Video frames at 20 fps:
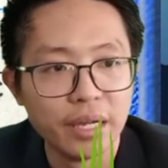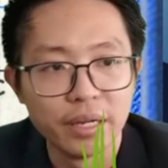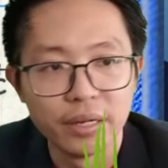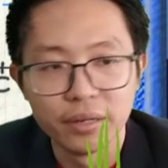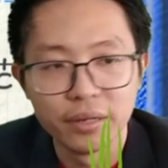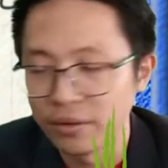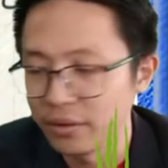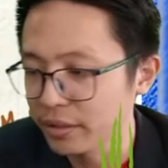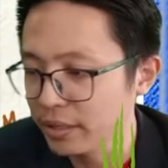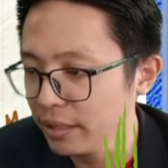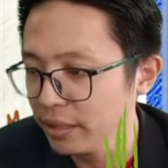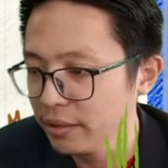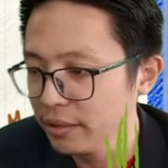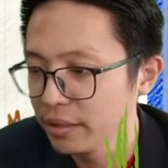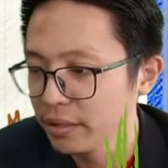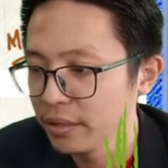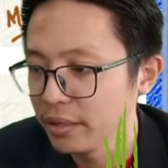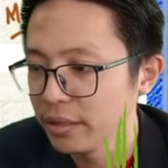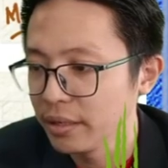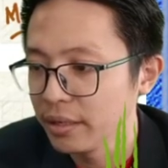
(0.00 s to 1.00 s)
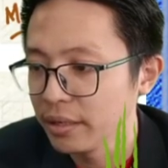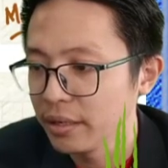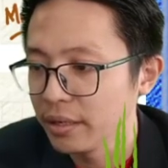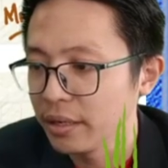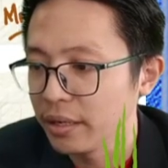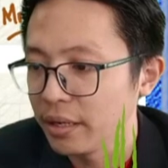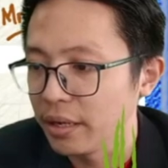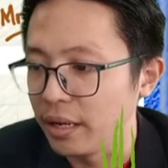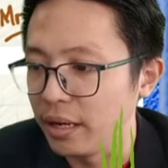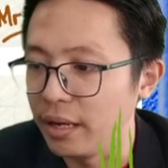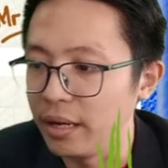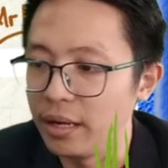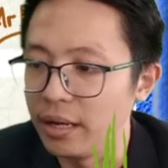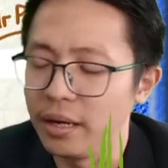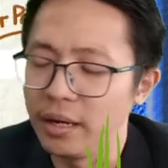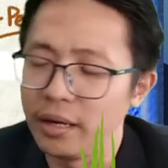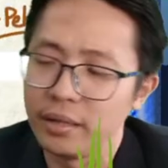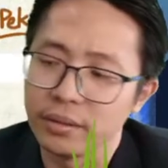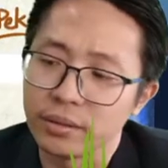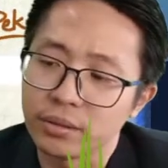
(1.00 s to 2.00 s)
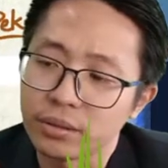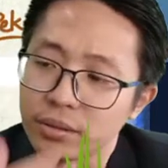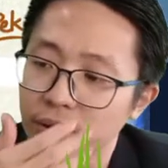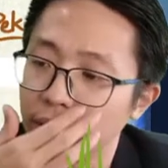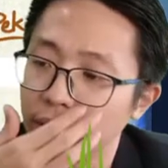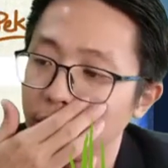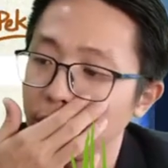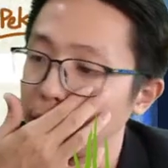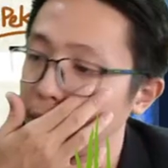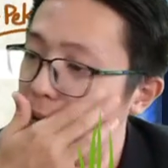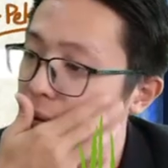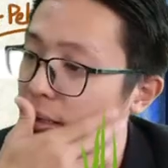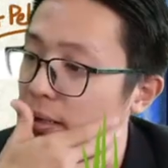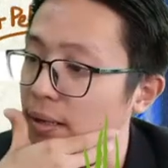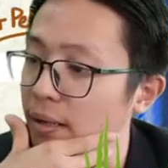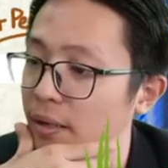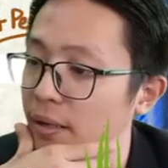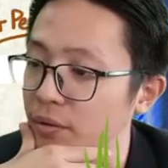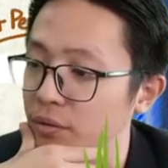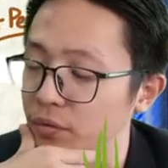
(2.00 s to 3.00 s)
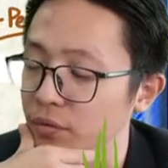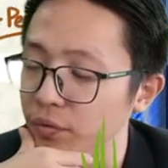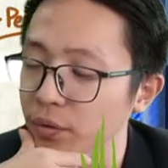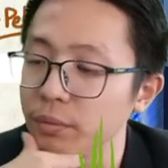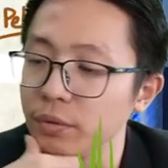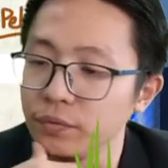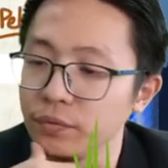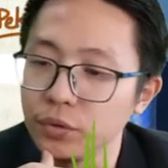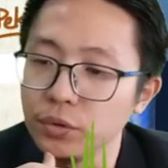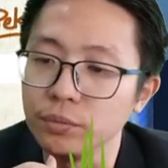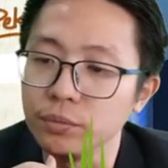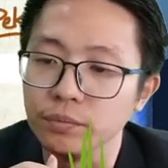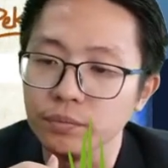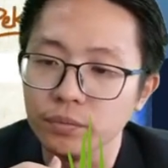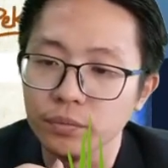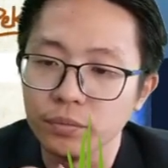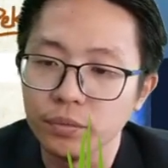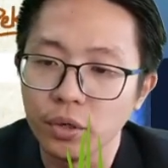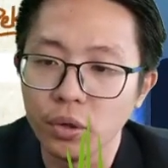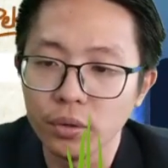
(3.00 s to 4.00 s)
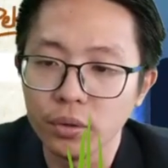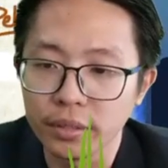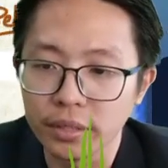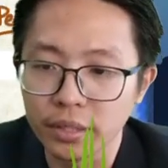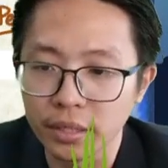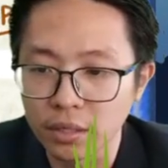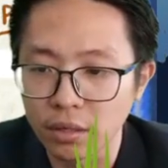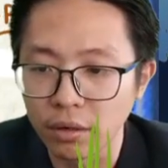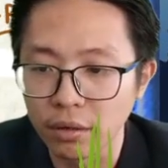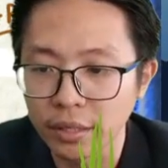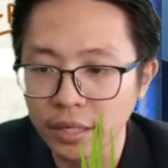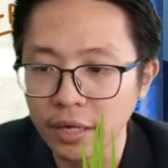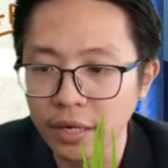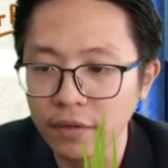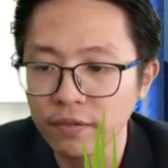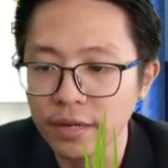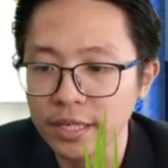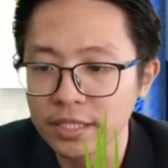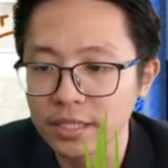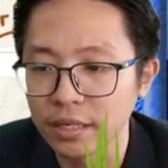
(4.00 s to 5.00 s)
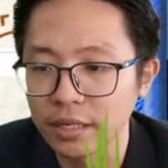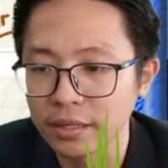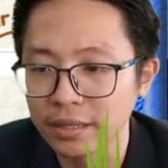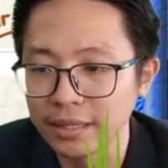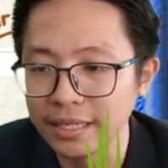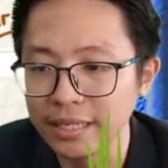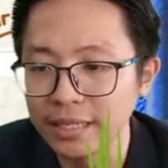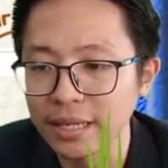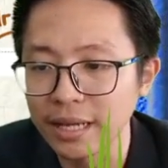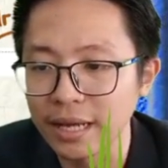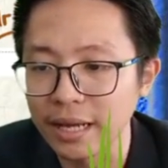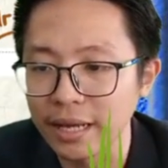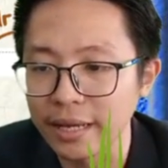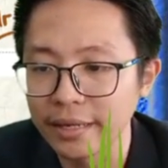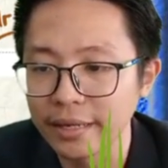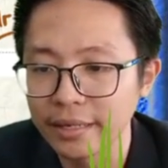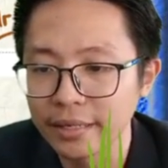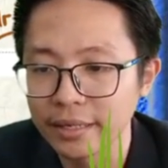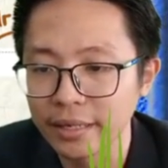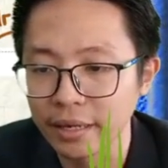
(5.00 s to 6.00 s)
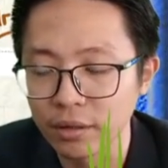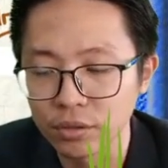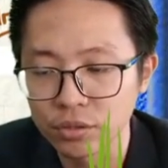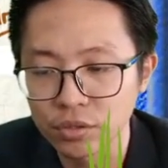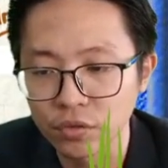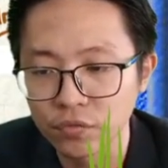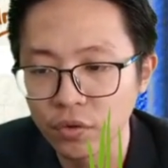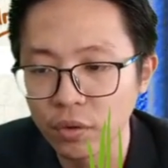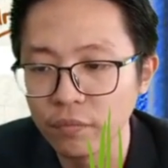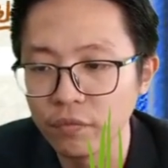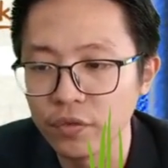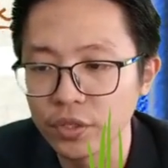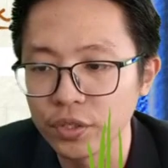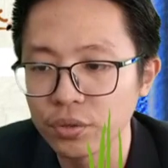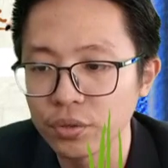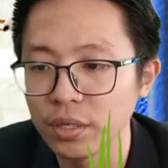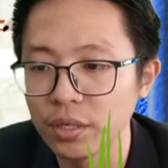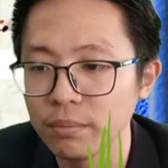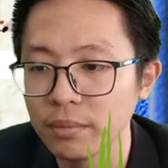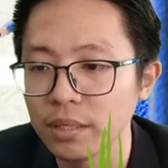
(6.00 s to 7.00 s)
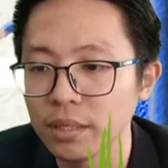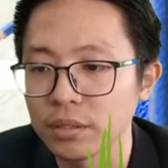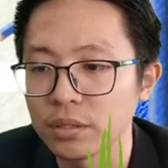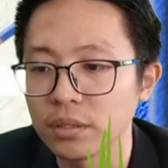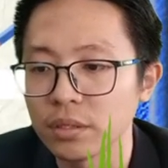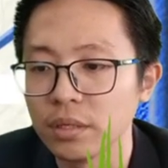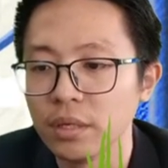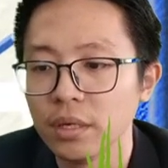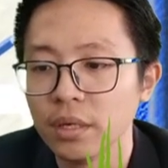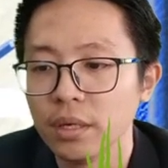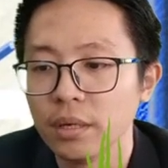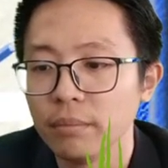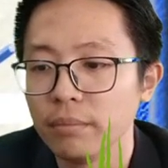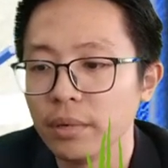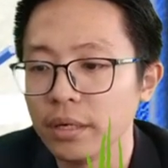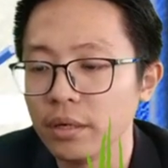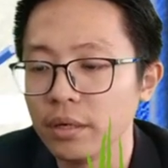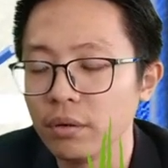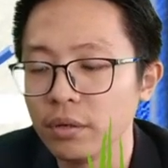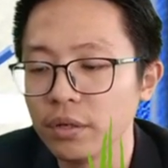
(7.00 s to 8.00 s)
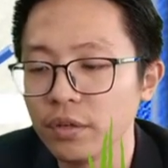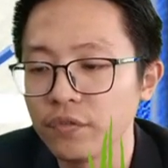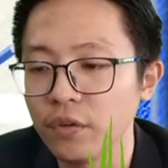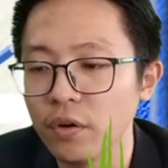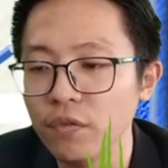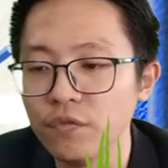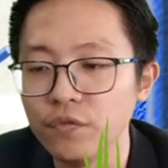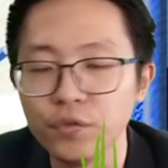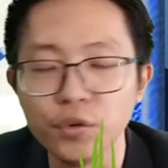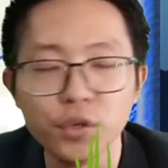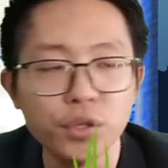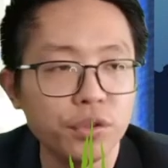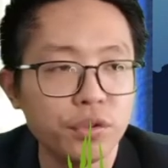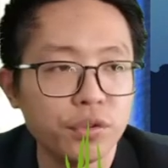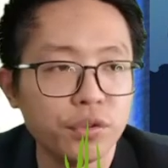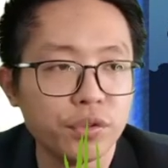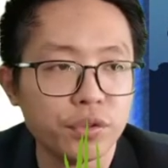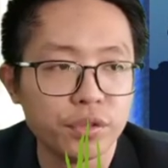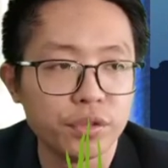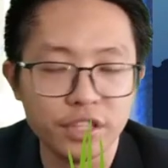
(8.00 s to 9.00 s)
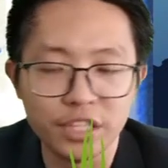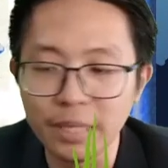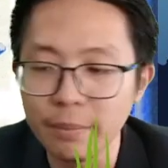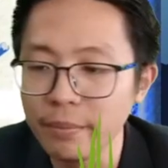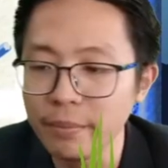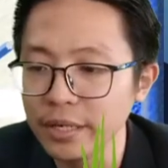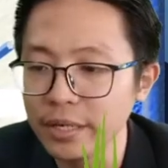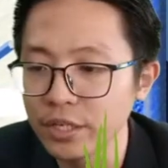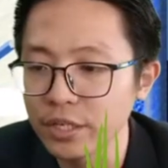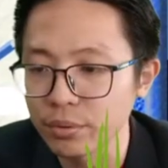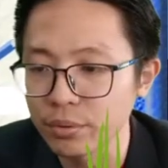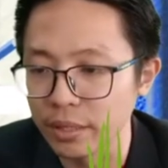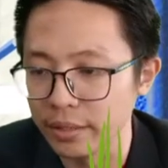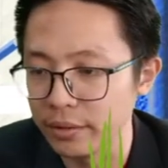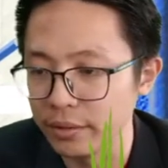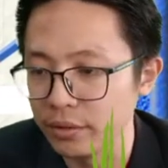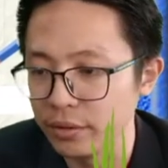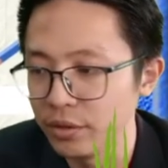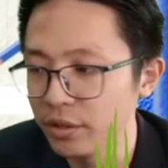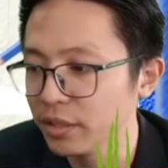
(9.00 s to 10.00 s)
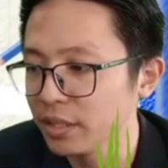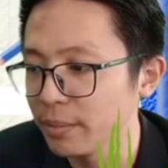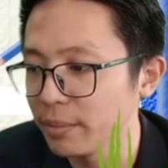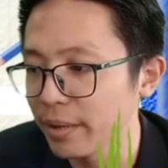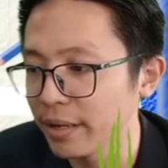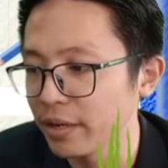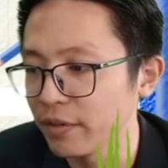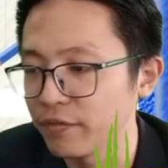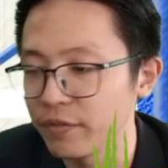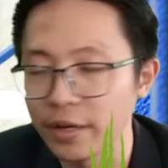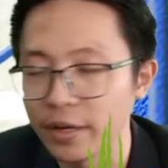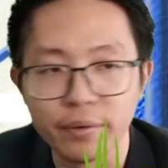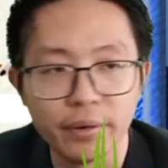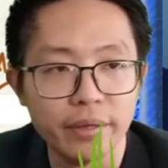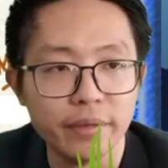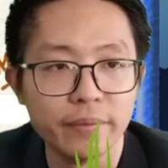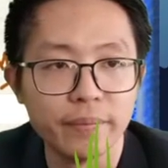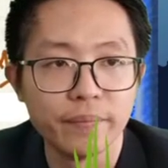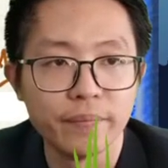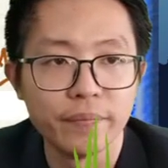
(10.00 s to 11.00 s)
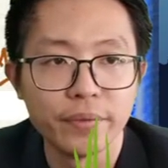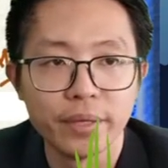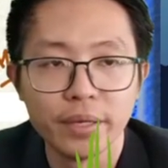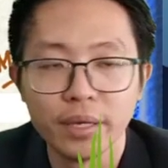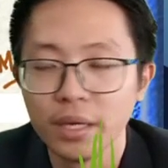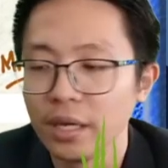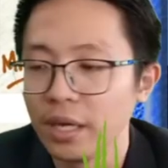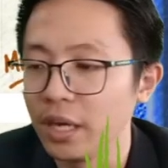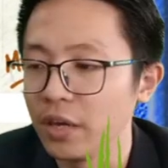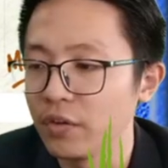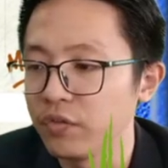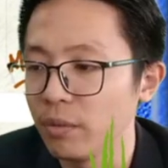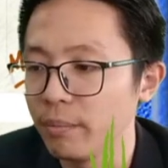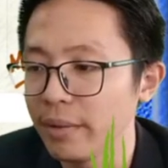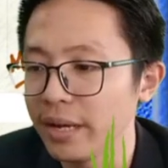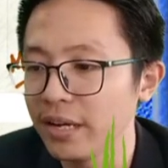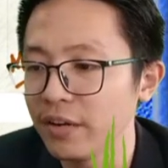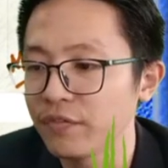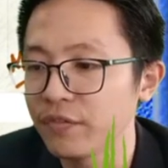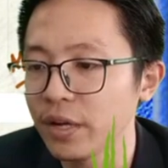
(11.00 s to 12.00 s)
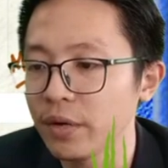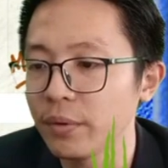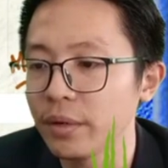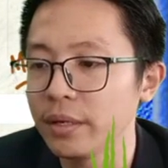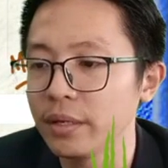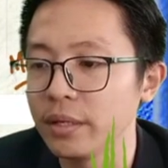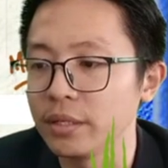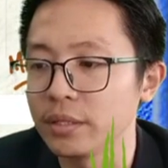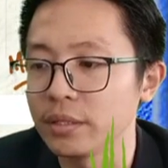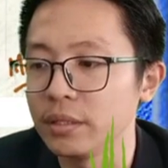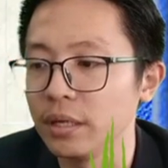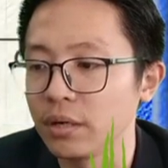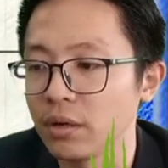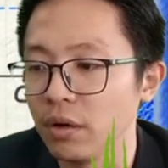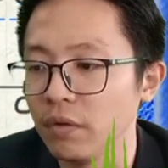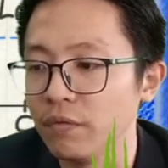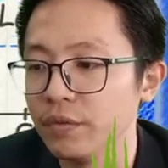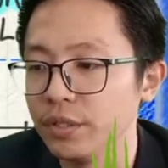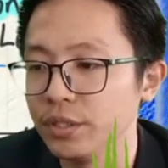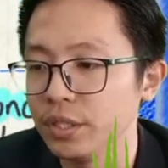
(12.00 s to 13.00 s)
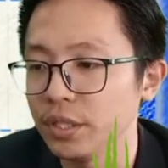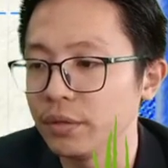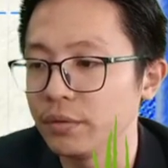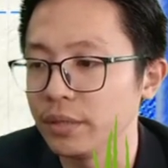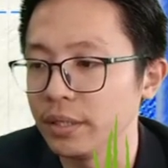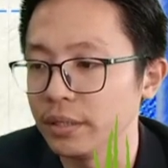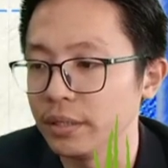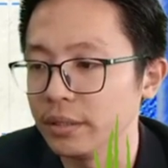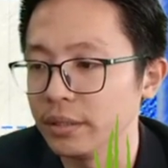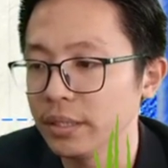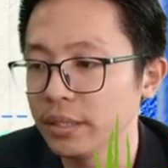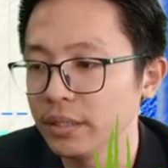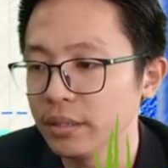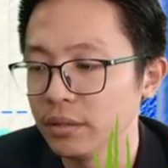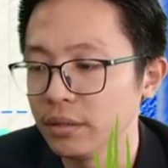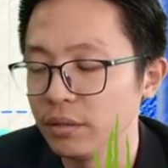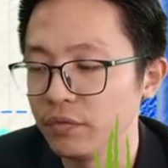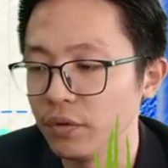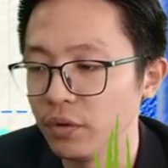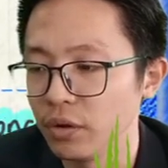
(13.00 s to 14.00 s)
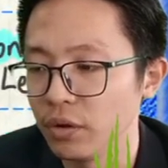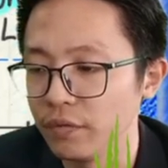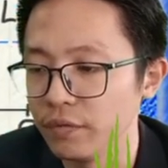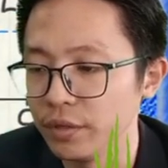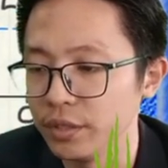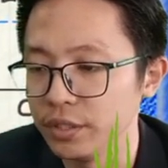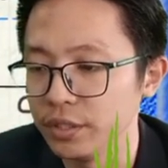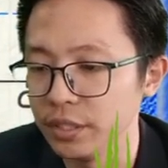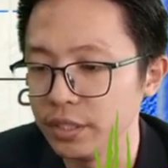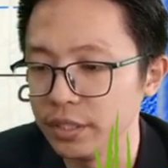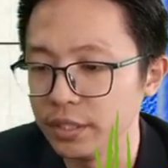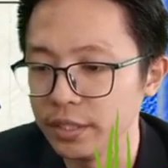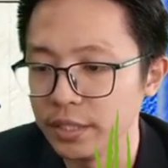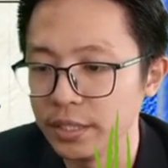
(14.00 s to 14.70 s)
Okay. So to form the Voom, the concave lens, the thin guy, can also form virtual image, but it only form wood diminished one, not the magnified one. If for magnified one is the converging one. Yeah, for converging.